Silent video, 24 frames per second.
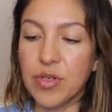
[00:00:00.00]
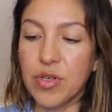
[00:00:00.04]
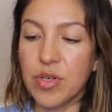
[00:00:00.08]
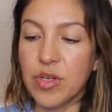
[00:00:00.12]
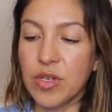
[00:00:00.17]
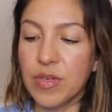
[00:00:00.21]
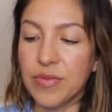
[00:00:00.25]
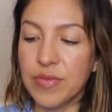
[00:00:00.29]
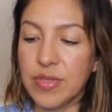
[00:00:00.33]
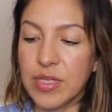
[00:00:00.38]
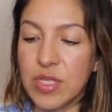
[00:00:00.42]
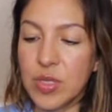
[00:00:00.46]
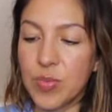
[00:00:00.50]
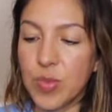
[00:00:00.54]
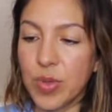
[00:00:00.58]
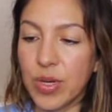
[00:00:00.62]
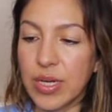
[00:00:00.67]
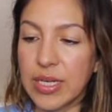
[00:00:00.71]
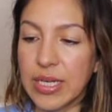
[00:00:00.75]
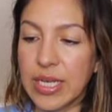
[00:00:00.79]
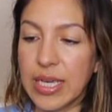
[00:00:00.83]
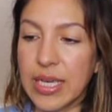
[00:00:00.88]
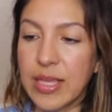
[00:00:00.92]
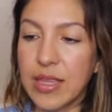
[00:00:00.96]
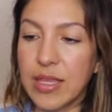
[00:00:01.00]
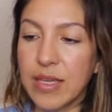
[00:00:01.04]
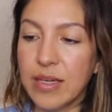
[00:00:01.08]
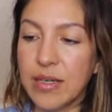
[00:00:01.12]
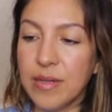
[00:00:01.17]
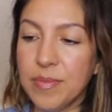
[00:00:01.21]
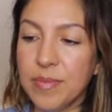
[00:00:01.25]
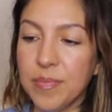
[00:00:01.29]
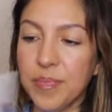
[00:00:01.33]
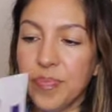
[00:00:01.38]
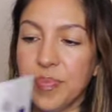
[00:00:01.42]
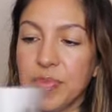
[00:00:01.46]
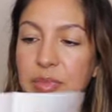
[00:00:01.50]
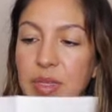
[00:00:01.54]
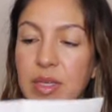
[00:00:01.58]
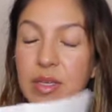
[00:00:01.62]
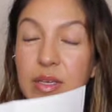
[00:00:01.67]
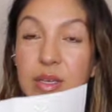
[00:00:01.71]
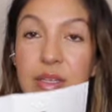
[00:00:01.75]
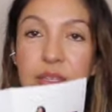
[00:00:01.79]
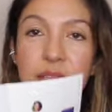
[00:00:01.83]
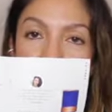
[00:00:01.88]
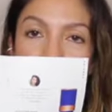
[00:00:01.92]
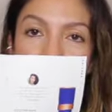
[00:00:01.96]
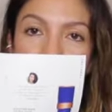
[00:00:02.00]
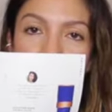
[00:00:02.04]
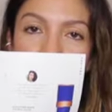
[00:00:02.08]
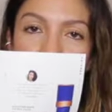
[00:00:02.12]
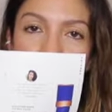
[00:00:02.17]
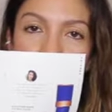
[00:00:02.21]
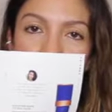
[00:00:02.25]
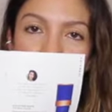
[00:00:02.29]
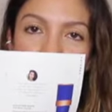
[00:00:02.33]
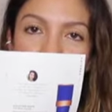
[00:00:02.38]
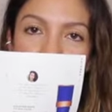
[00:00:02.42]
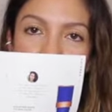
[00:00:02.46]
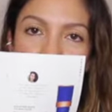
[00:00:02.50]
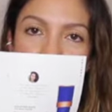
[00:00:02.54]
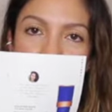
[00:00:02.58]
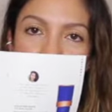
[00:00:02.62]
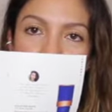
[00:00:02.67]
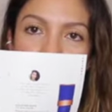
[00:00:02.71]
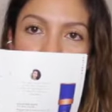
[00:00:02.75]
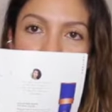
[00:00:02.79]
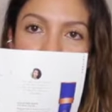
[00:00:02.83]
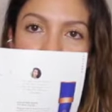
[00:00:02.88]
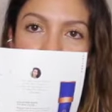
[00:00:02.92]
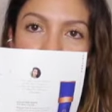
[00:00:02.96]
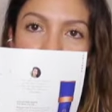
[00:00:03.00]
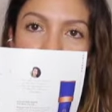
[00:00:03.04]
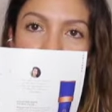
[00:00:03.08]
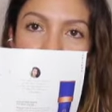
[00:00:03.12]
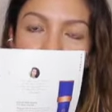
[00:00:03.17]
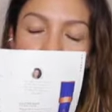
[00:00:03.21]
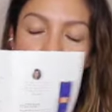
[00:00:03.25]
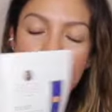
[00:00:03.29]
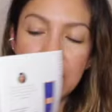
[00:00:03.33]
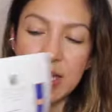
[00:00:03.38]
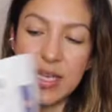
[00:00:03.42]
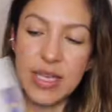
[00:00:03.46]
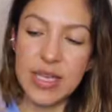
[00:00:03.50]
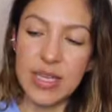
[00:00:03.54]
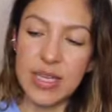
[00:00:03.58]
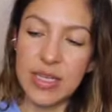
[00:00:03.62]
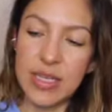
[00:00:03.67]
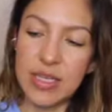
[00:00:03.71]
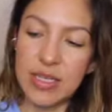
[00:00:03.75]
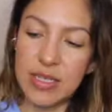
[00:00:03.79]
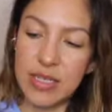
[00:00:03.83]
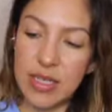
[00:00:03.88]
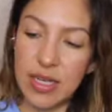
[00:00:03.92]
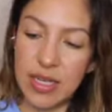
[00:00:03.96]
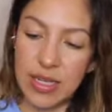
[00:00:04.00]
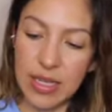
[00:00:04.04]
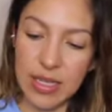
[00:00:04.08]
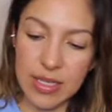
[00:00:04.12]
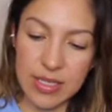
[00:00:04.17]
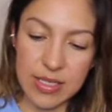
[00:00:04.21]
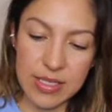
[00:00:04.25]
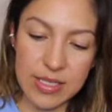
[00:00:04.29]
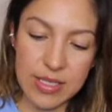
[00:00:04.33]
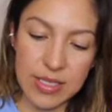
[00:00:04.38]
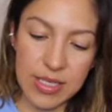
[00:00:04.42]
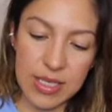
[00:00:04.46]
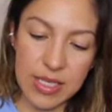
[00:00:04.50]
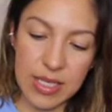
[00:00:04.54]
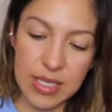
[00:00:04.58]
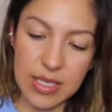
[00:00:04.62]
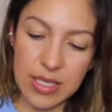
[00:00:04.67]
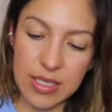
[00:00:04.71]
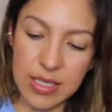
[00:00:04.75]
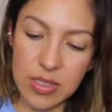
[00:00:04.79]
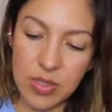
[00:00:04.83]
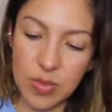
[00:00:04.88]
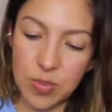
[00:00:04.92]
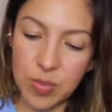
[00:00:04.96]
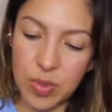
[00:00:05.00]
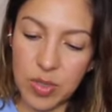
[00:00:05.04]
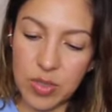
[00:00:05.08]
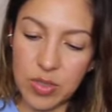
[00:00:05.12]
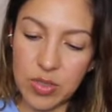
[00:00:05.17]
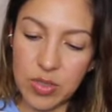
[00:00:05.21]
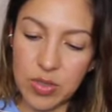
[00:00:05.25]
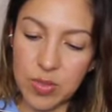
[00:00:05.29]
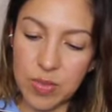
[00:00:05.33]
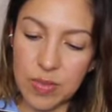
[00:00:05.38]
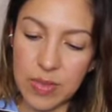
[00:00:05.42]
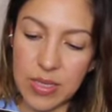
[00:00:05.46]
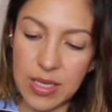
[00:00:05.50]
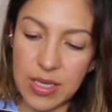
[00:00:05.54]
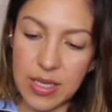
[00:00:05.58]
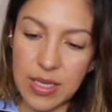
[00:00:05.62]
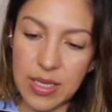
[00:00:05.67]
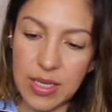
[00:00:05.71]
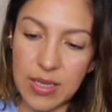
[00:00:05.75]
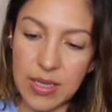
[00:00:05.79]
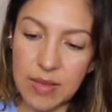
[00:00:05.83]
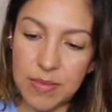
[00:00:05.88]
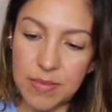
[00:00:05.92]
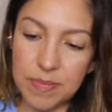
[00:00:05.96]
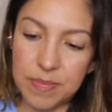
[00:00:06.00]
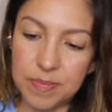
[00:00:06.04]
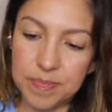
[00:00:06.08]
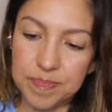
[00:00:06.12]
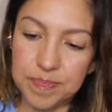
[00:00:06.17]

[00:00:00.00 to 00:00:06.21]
heard of this brand either. This is how it shows in the paper, and let's see, it's supposed to be